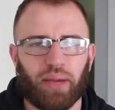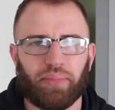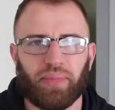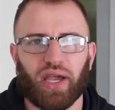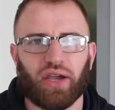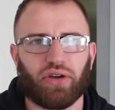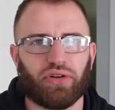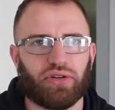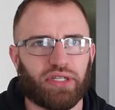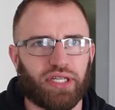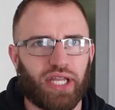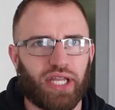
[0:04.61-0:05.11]
I'm
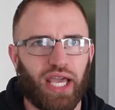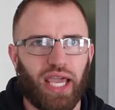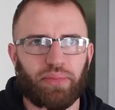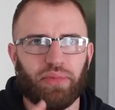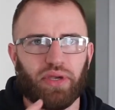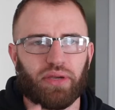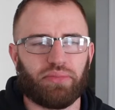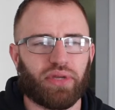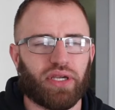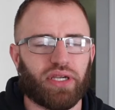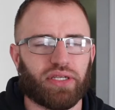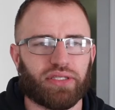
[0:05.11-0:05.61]
not gonna name
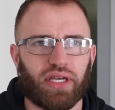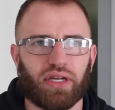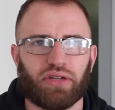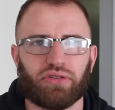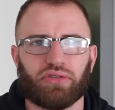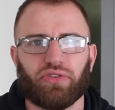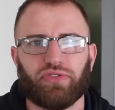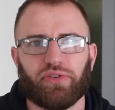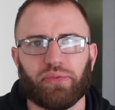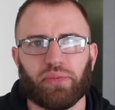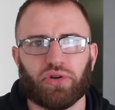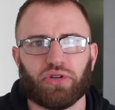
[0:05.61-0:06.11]
it because I don't
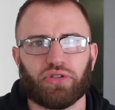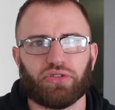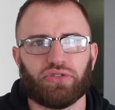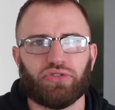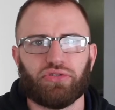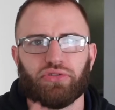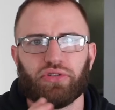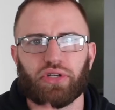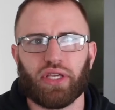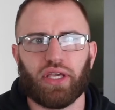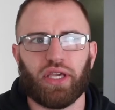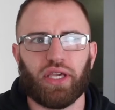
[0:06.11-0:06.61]
know if I'm gonna
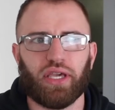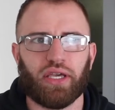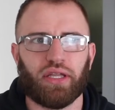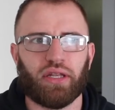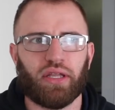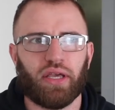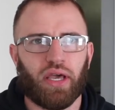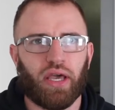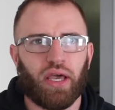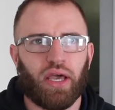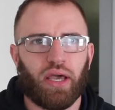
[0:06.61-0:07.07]
do it again.